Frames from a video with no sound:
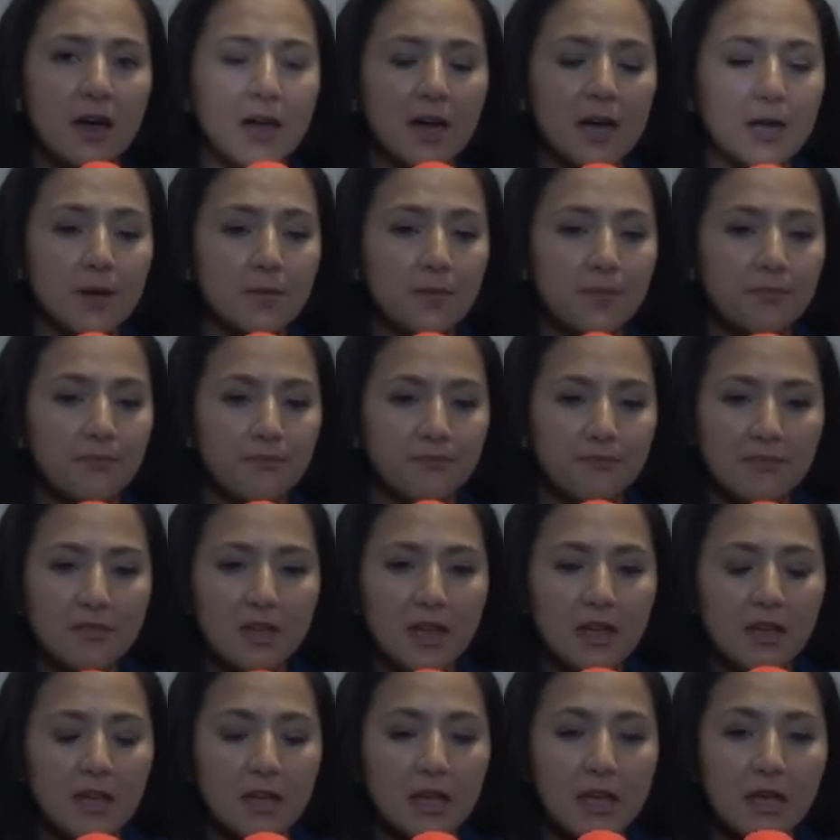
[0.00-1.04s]

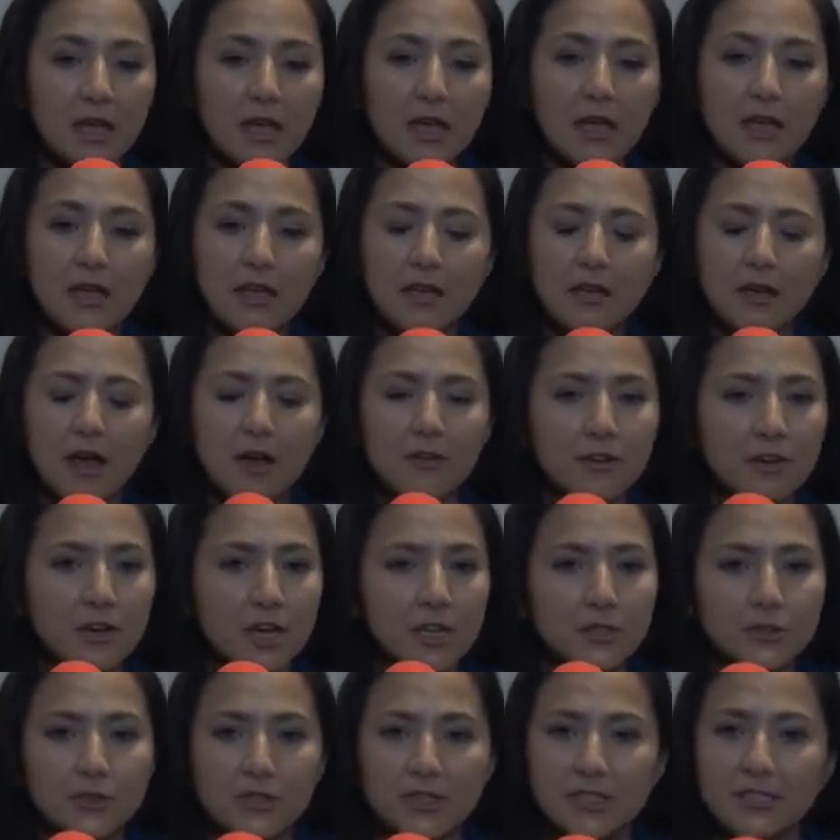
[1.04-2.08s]
Other
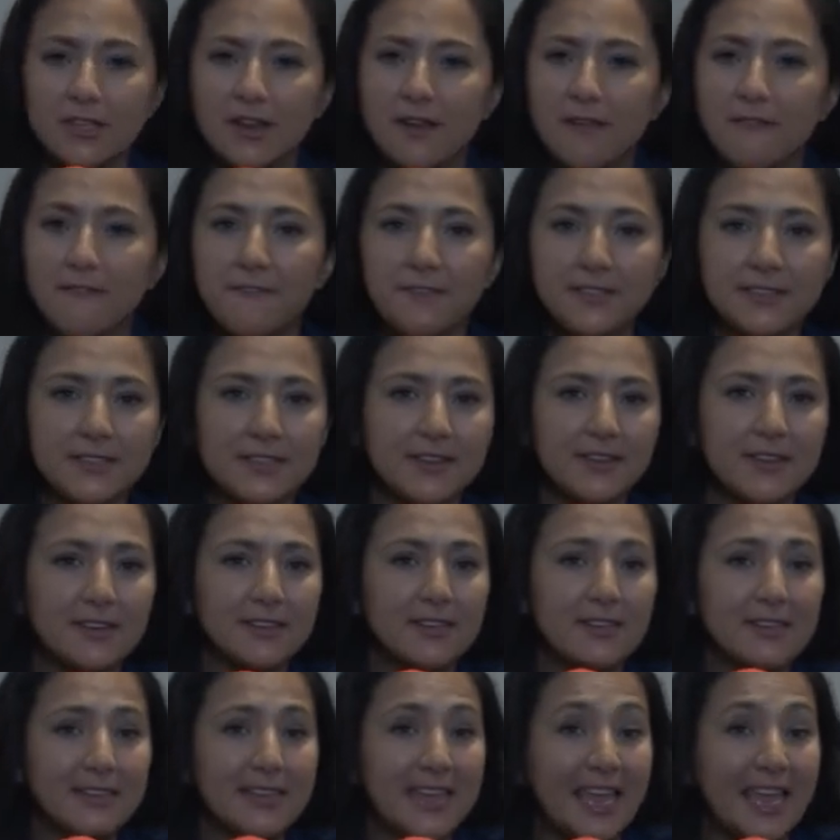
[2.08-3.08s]
countries that I visited,